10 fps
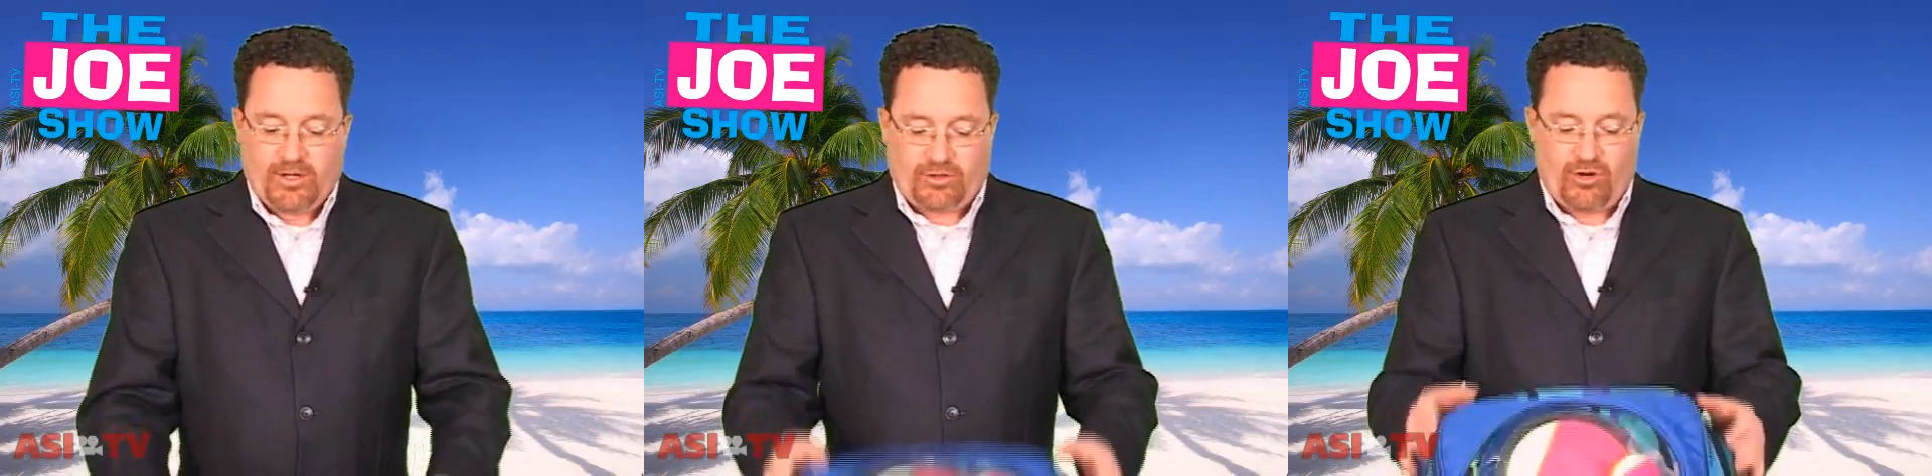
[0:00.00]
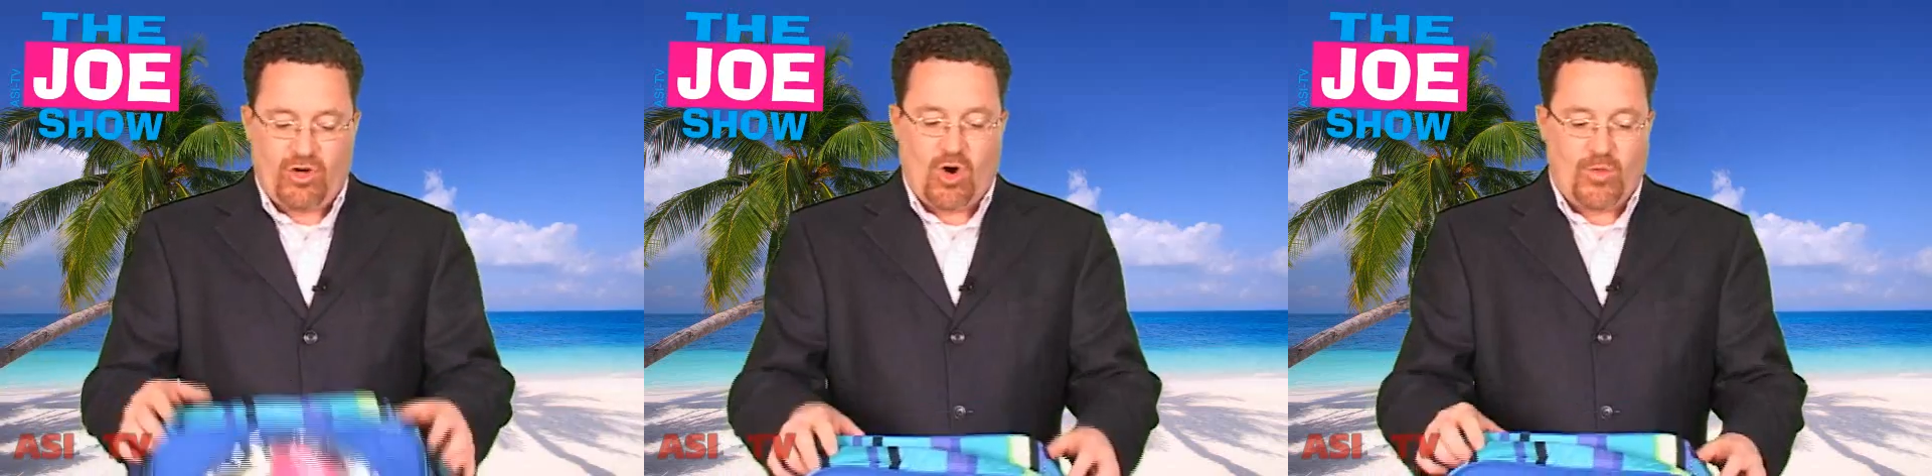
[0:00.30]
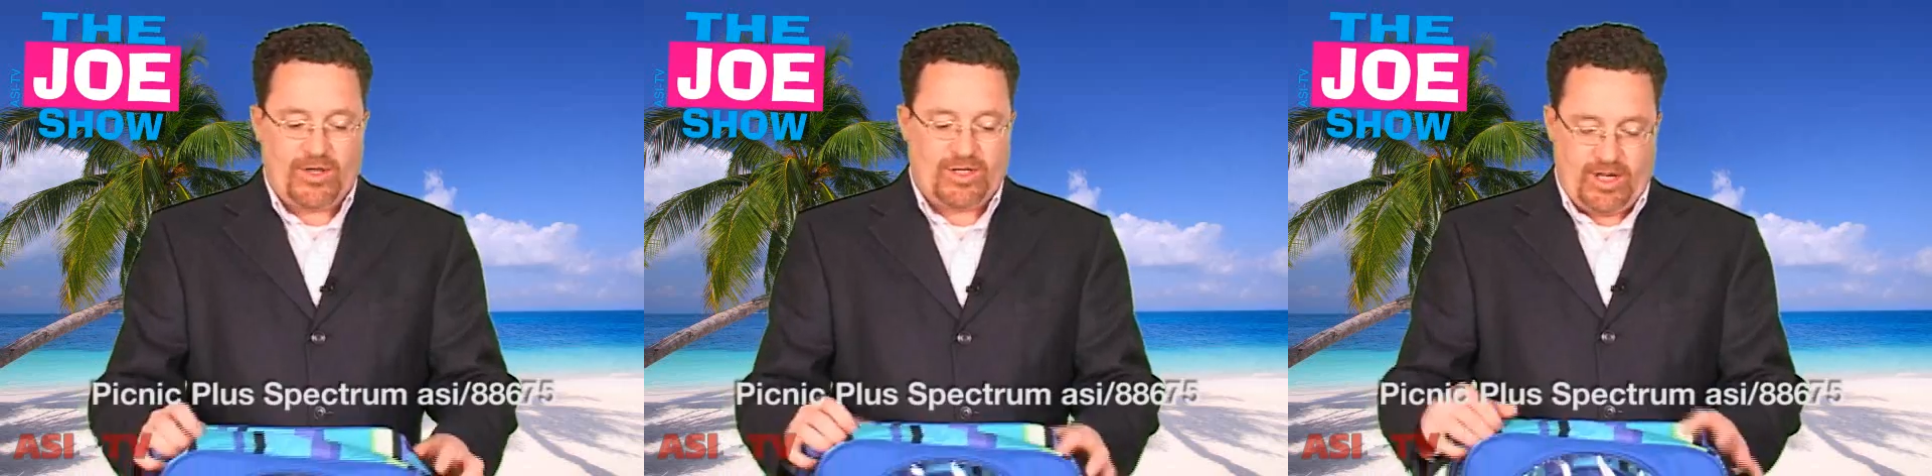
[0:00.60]
so you
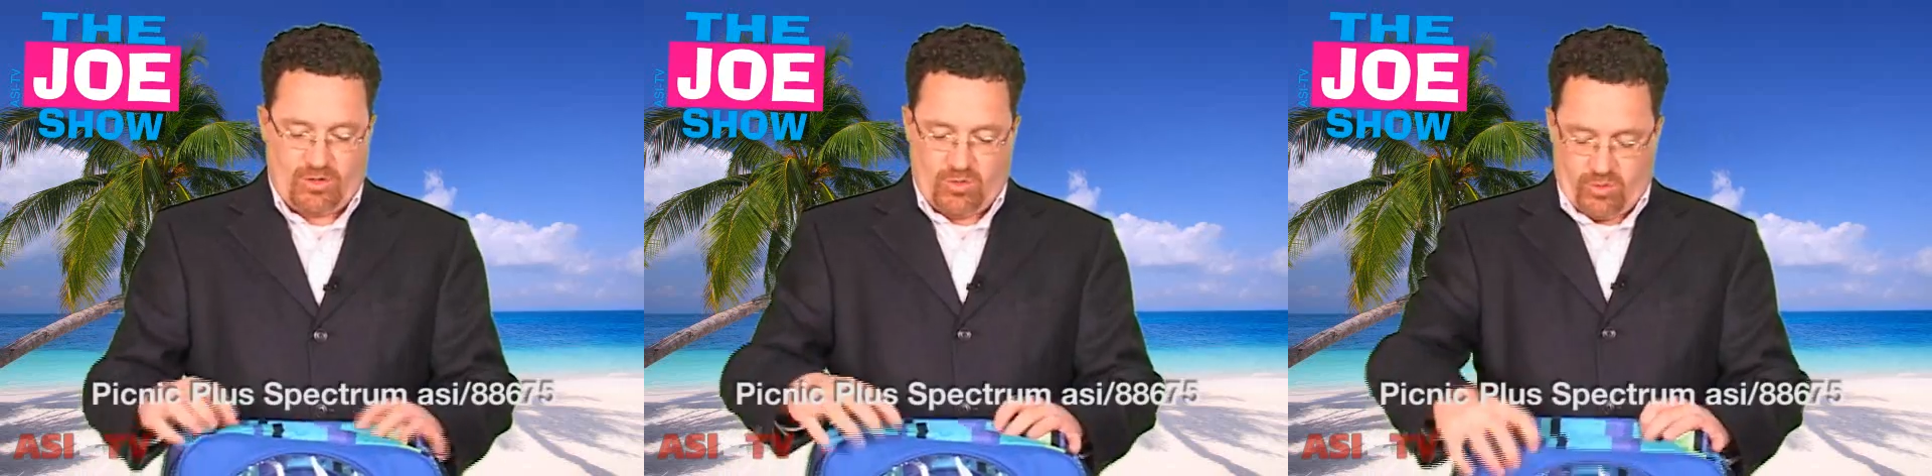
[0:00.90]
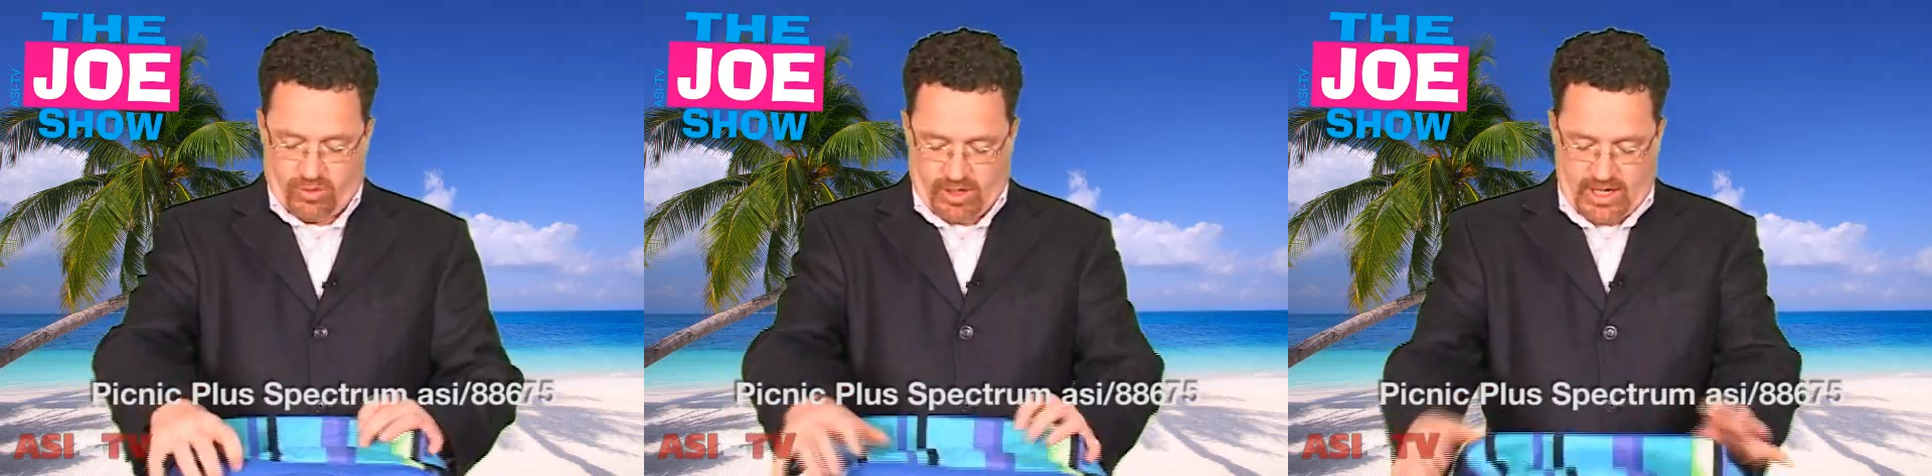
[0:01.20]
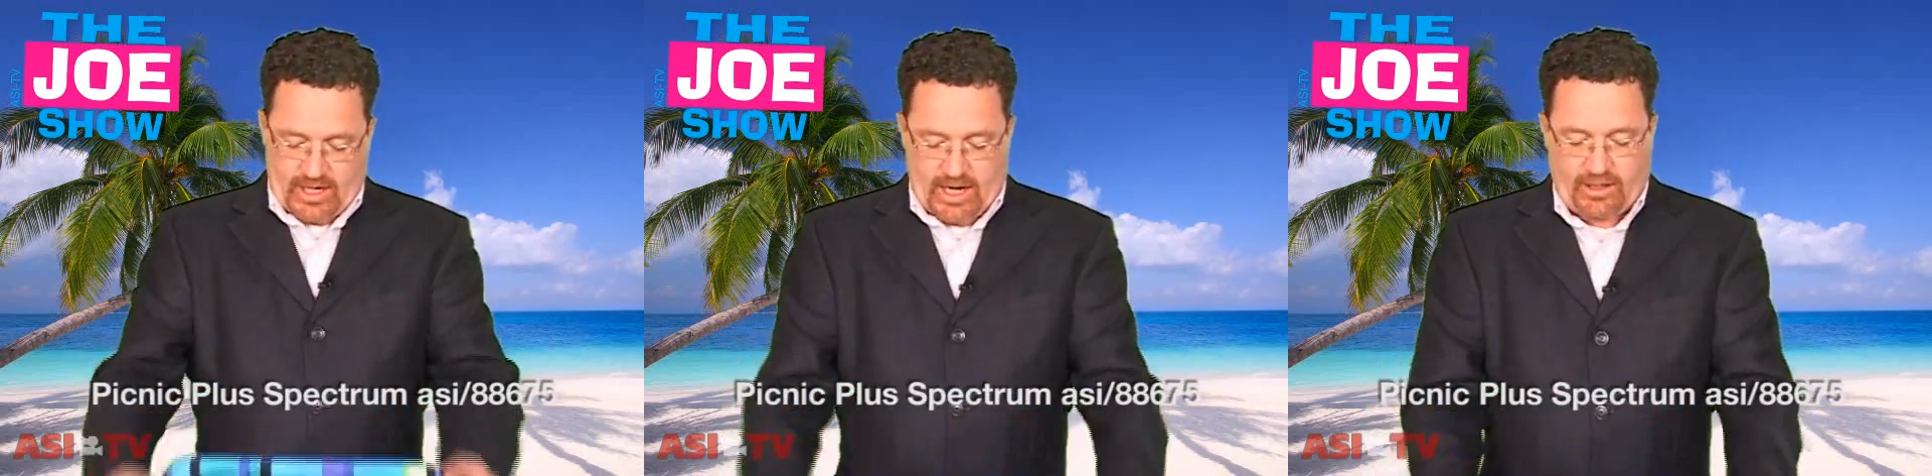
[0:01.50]
always need a cooler,
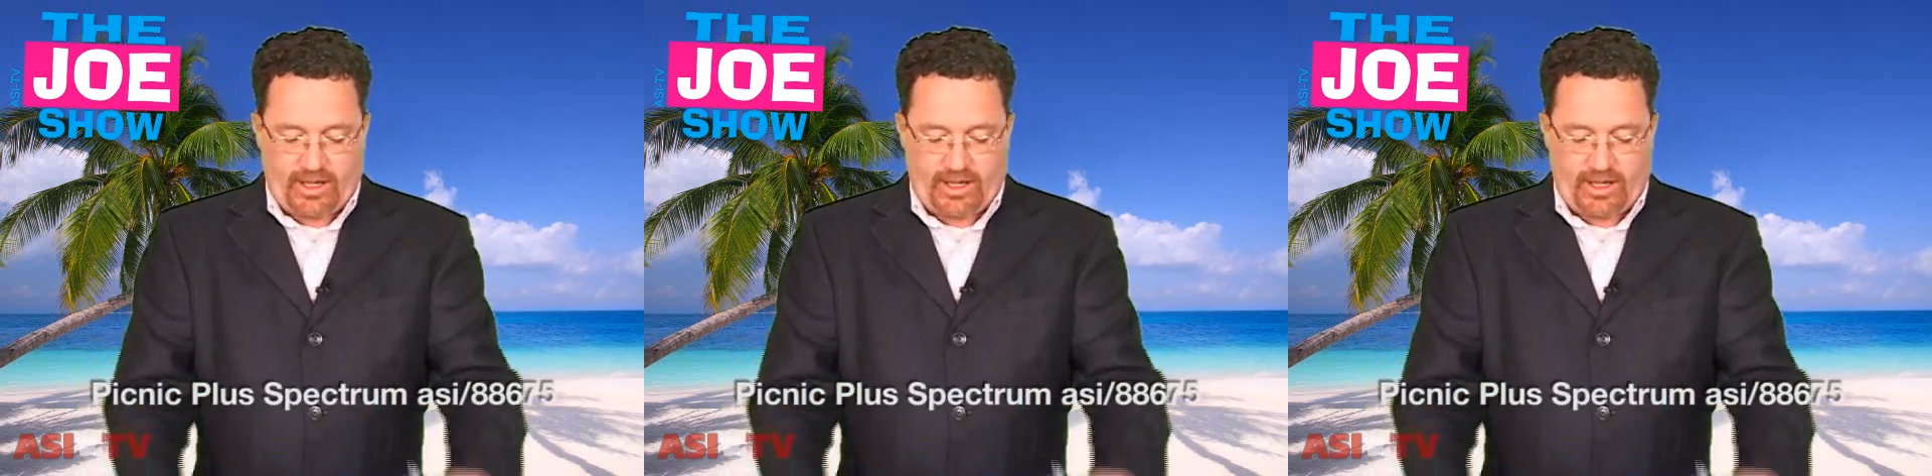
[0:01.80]
and I